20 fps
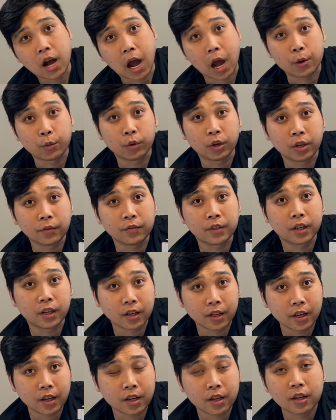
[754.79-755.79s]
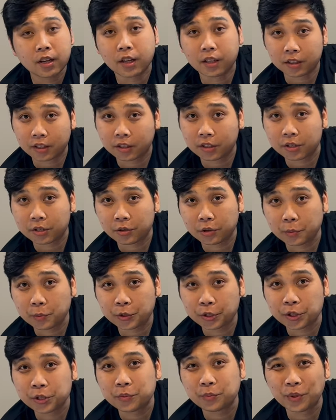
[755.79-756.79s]
I will leave the link in the
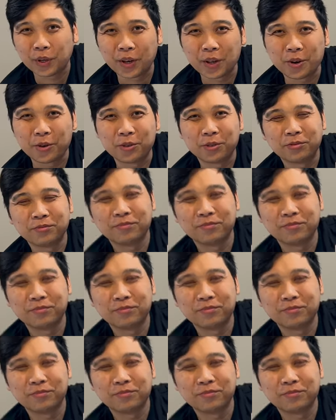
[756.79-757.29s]
description below.